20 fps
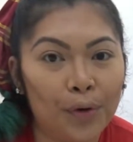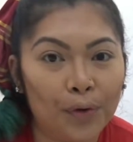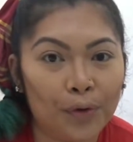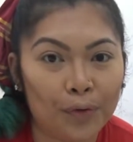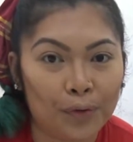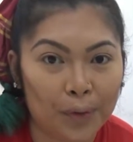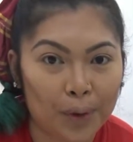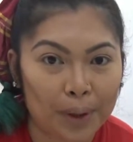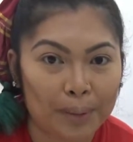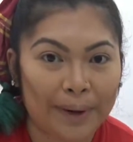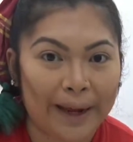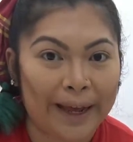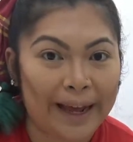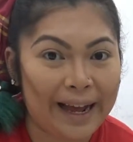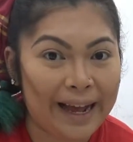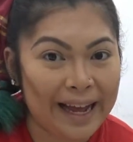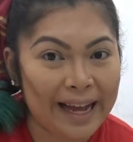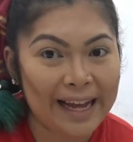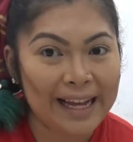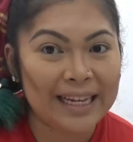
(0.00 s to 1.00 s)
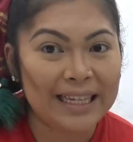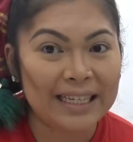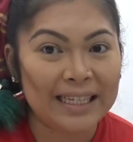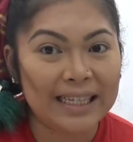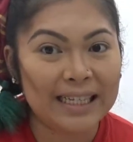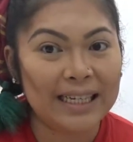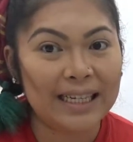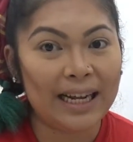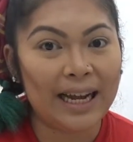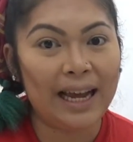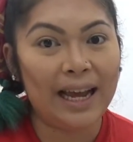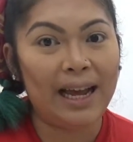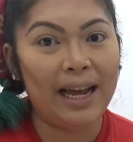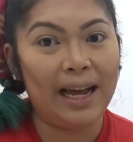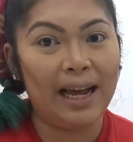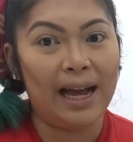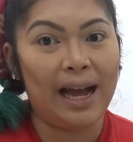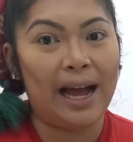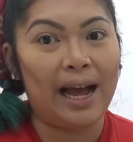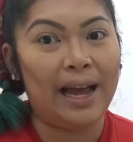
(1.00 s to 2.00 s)
For my eyes
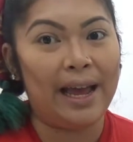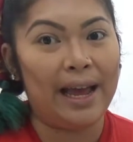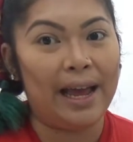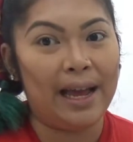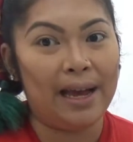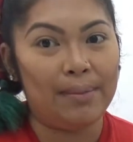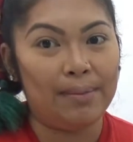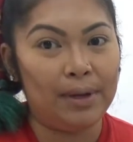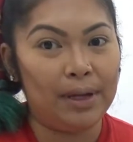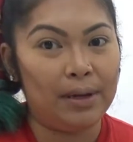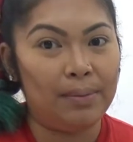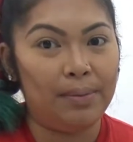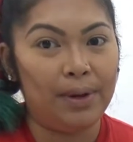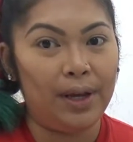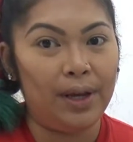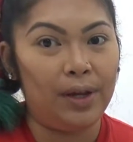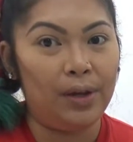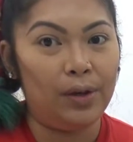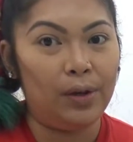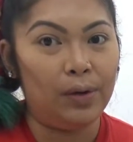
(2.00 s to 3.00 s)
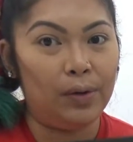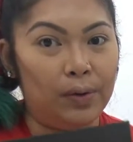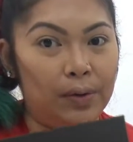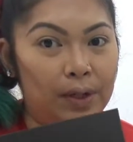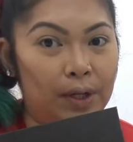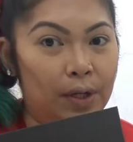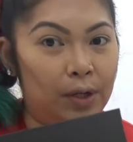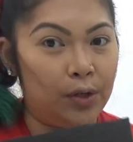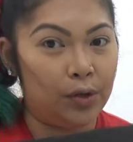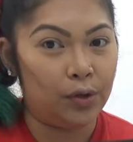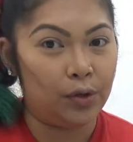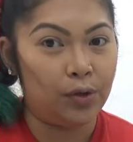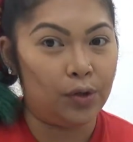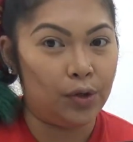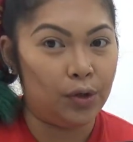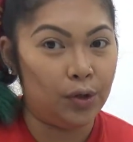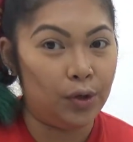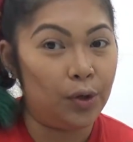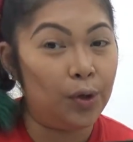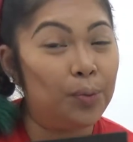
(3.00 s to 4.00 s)
today, I am going to be using
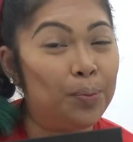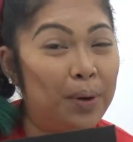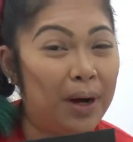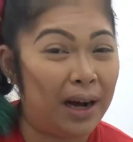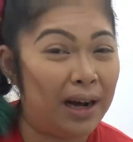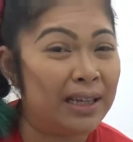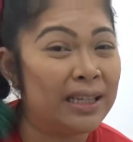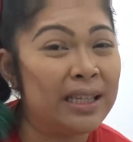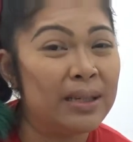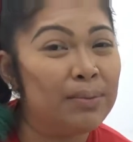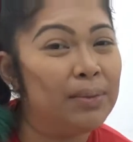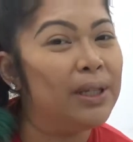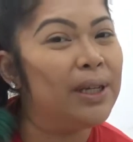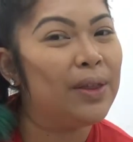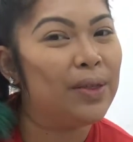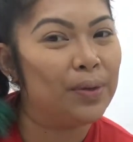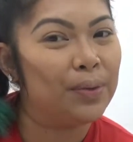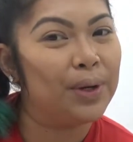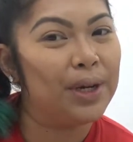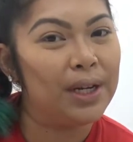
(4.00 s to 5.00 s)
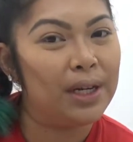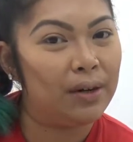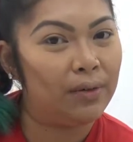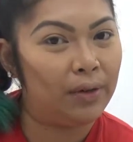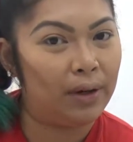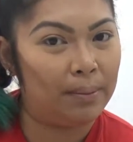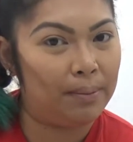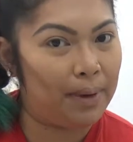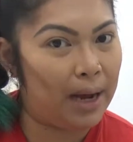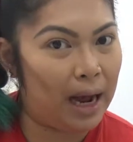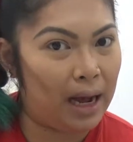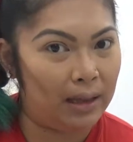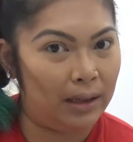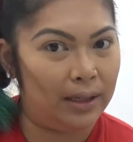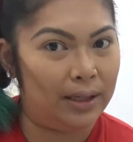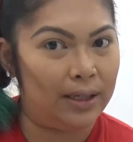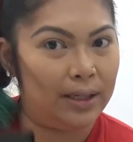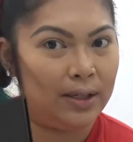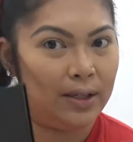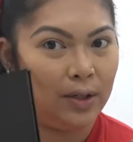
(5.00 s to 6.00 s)
two, possibly three different
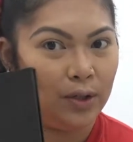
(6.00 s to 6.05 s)
palettes.